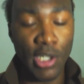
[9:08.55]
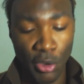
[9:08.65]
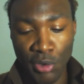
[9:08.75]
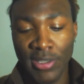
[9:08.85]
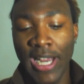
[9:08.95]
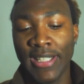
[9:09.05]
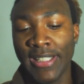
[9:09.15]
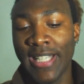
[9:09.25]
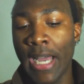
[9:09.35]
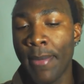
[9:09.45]
You
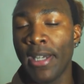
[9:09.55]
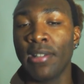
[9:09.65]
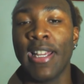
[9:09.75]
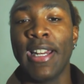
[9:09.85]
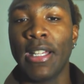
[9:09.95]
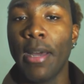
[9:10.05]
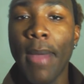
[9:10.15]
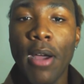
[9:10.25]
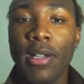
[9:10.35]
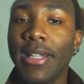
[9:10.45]
taking the time out of your day to
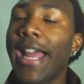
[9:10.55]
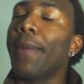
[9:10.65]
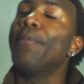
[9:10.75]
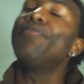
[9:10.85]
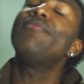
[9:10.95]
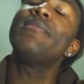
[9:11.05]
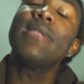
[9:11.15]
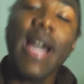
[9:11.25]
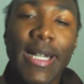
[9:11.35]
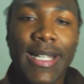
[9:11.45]
come out here. Like,
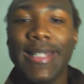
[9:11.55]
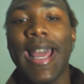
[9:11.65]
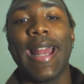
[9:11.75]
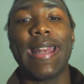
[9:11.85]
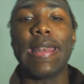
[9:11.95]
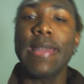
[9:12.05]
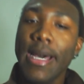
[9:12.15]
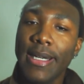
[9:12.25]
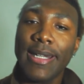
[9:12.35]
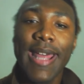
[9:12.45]
none of
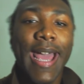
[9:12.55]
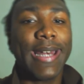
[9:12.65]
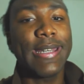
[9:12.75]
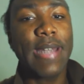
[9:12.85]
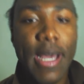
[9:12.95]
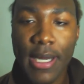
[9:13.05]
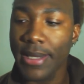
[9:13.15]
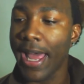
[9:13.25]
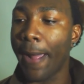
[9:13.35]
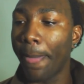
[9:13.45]

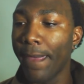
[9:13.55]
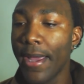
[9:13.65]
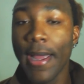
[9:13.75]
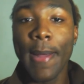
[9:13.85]
that.